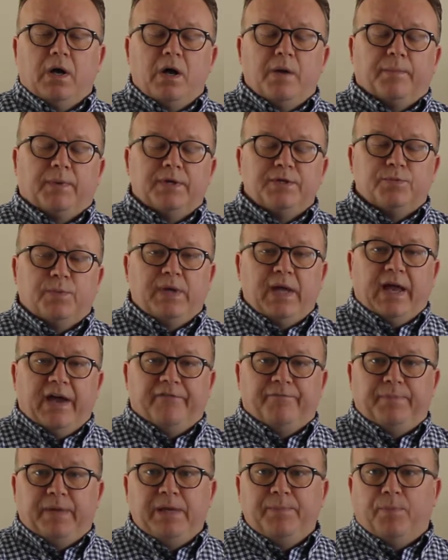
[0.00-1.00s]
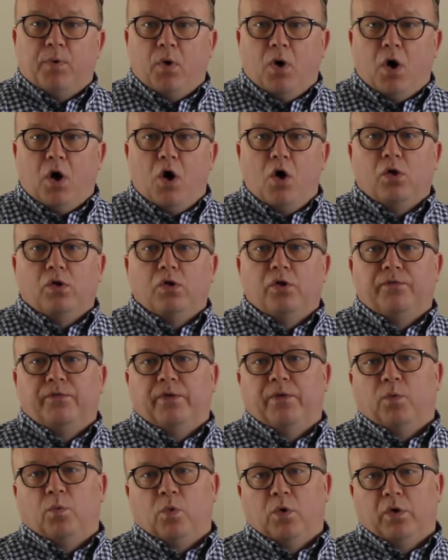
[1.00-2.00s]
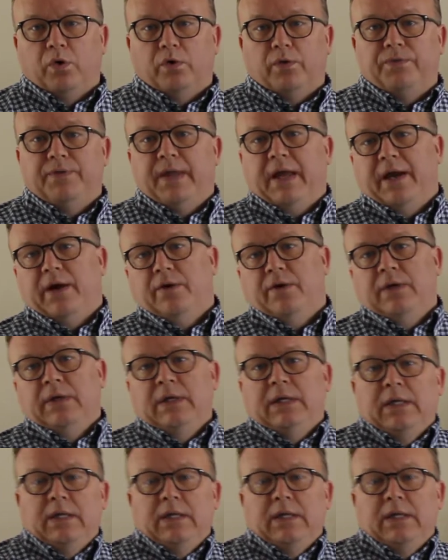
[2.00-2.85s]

because we have people all over the world now